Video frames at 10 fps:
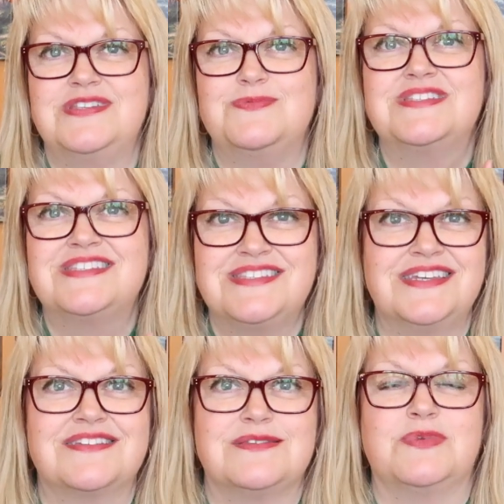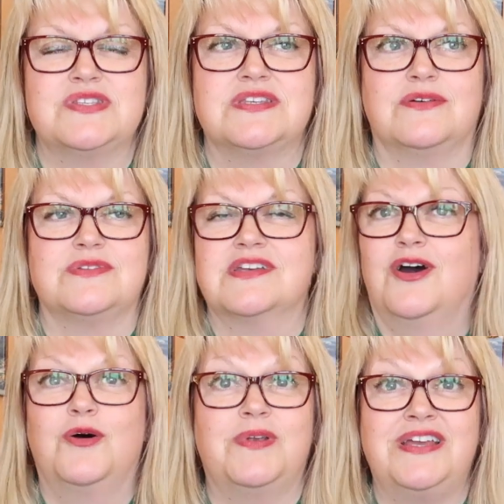He was 6 months old. I
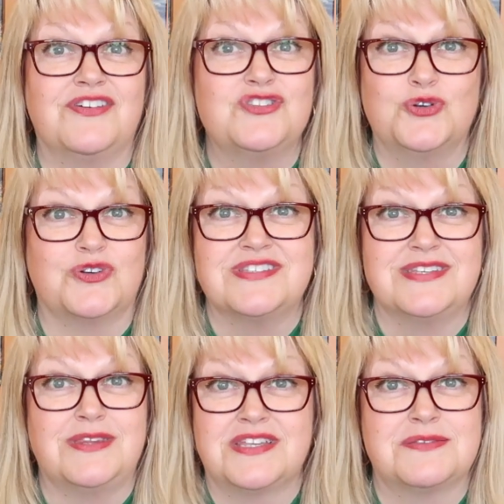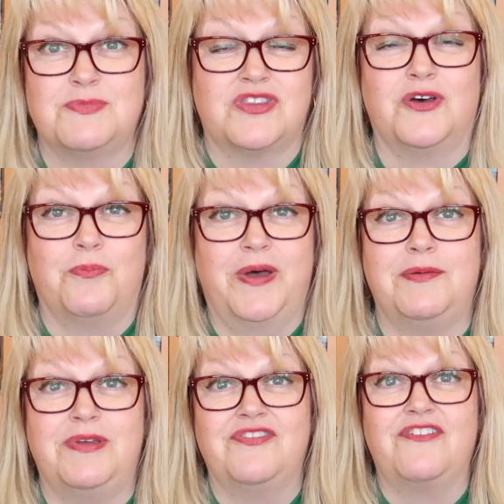can't believe I took a 6 month old
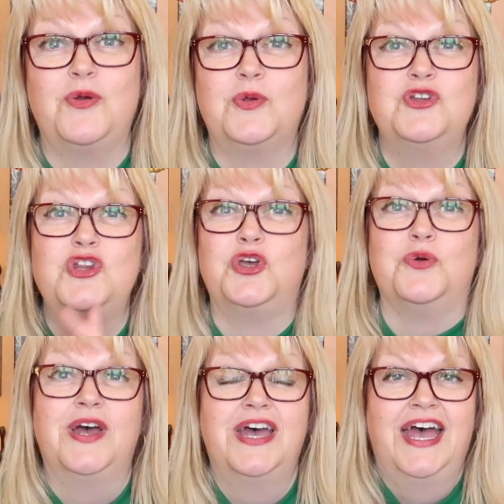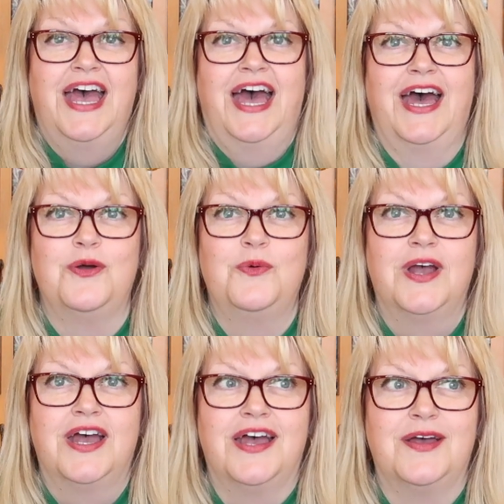baby. If everyone knew how
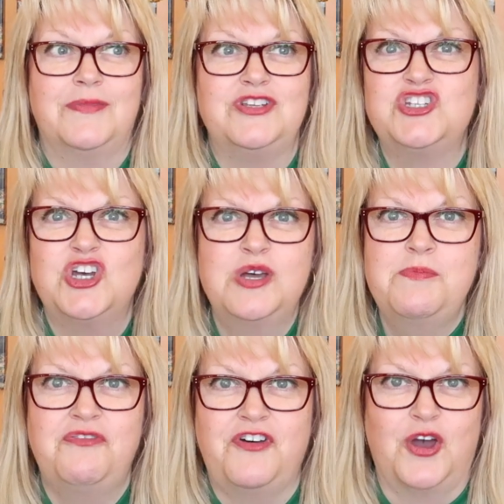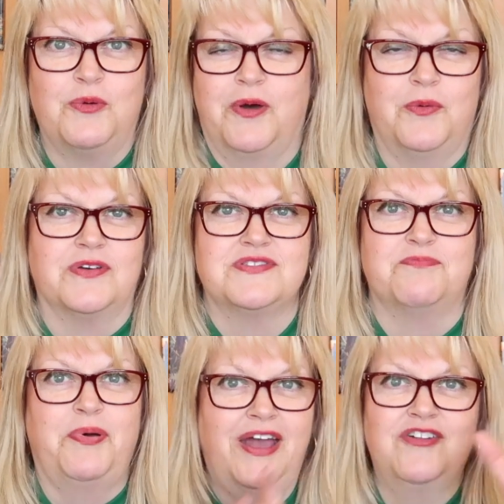germaphobe I was
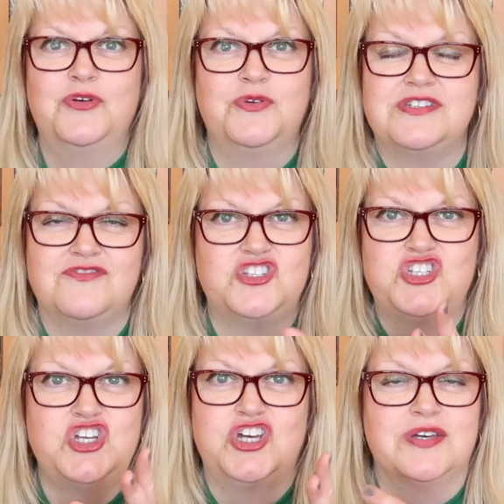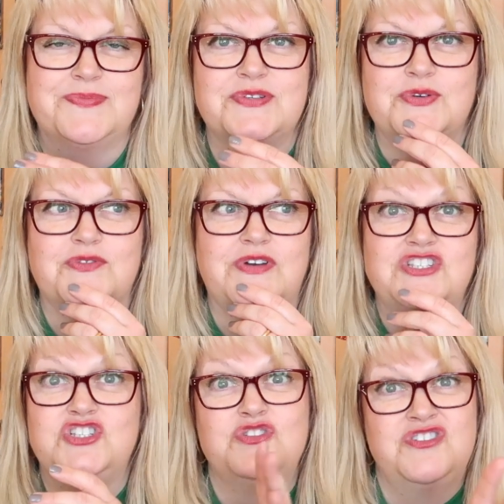and paranoid of germs and all the
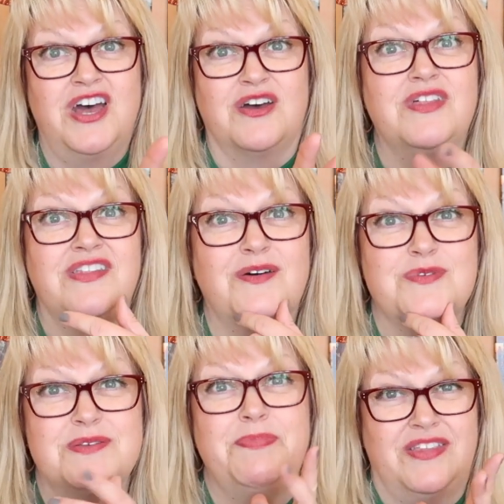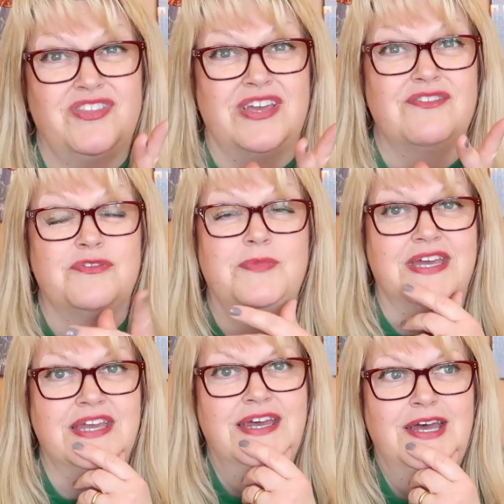rest, you know that that was a big thing for
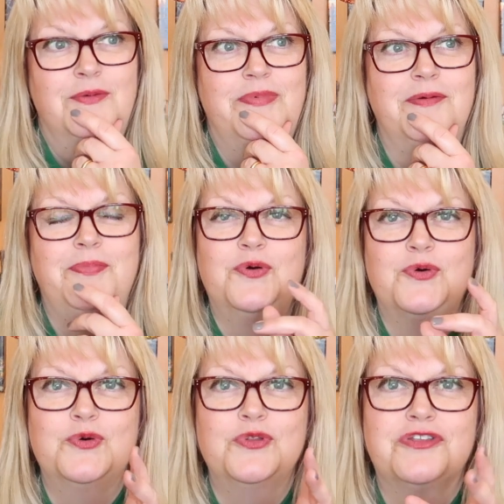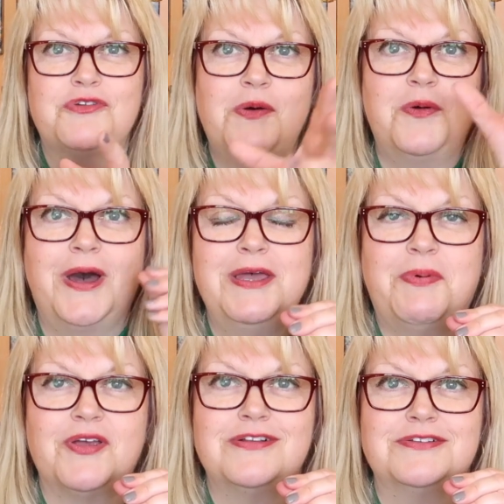me. But I bought all throwaway
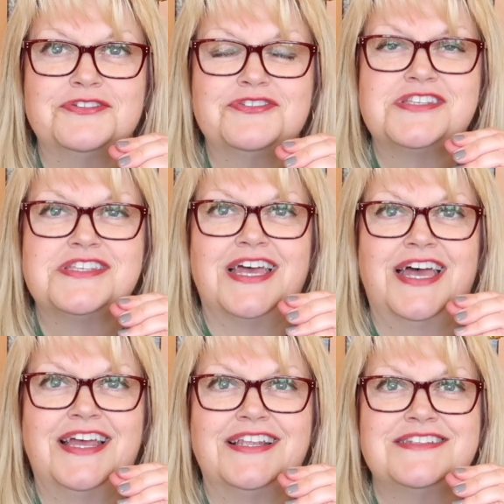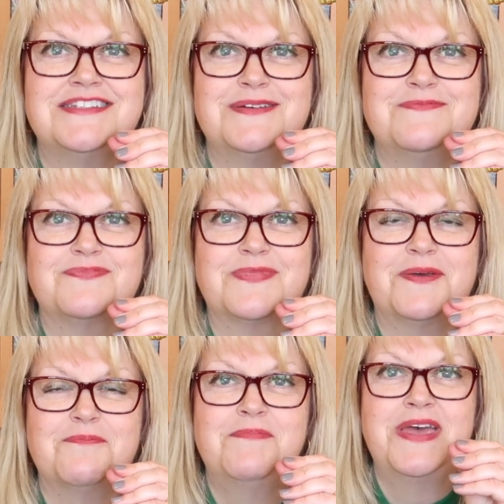bottles, and
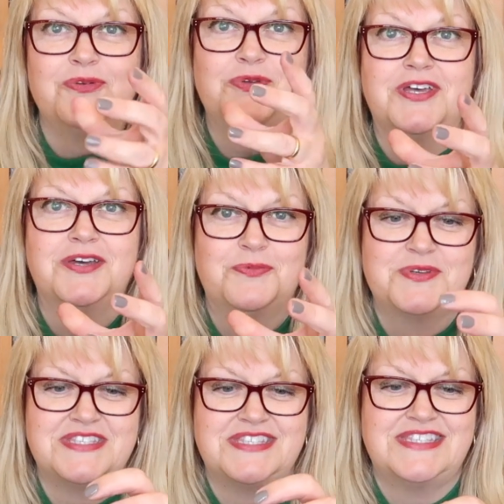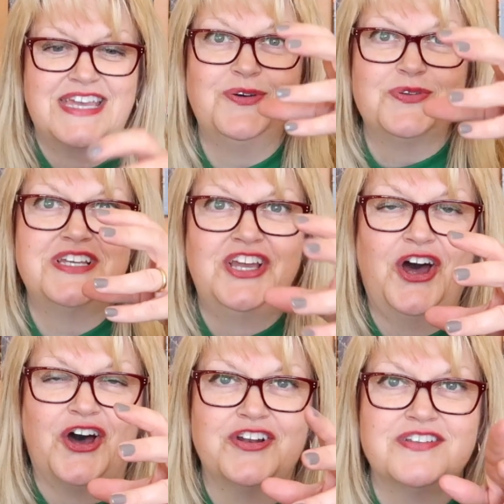milk was sealed in
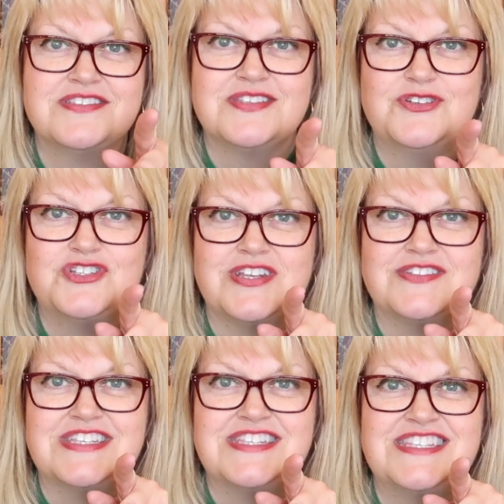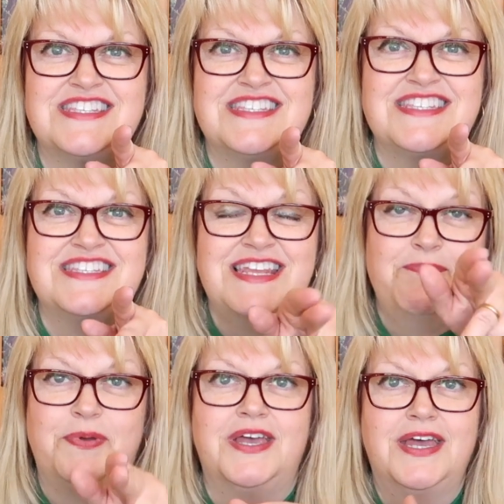cartons, so I just had to
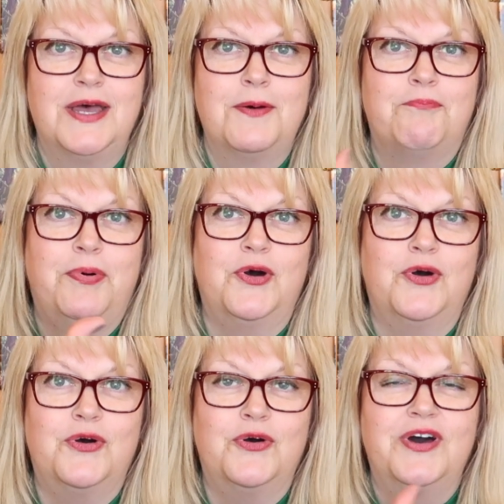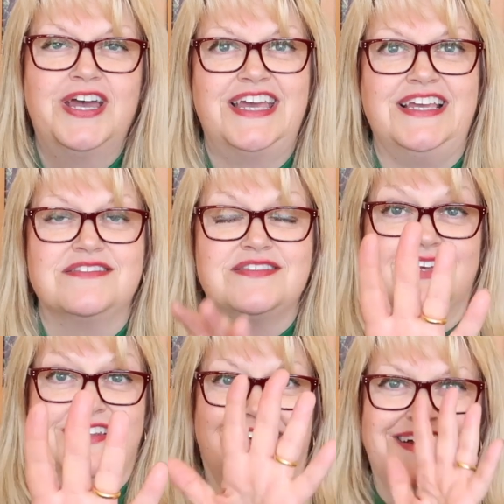snip, pour, heat,
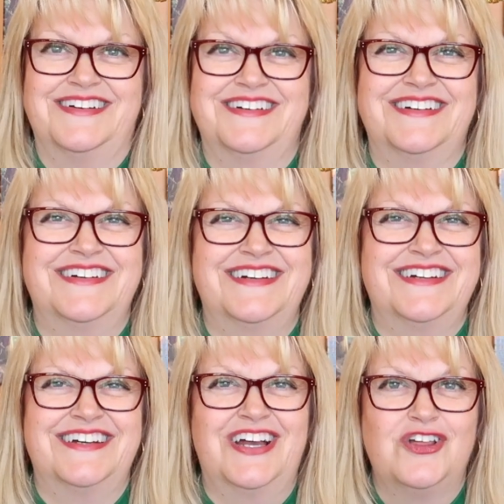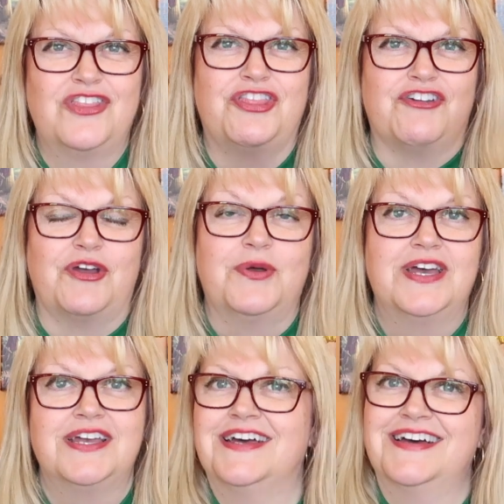throw.
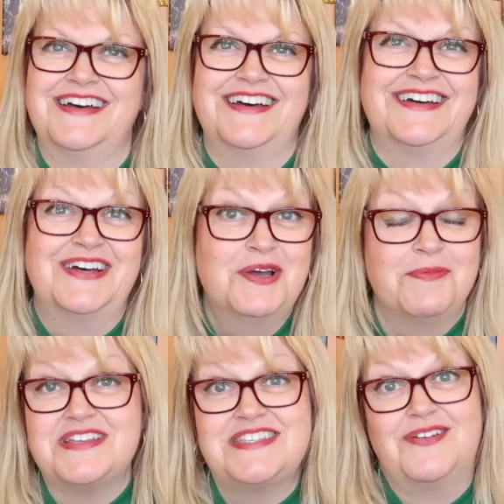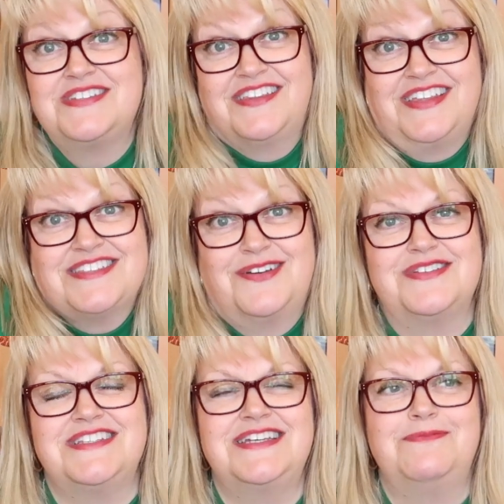That's how I
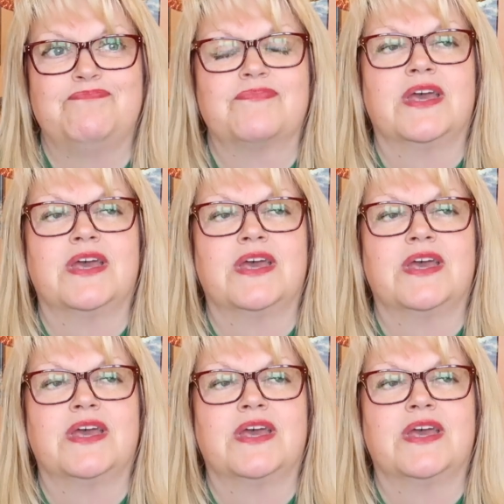did it.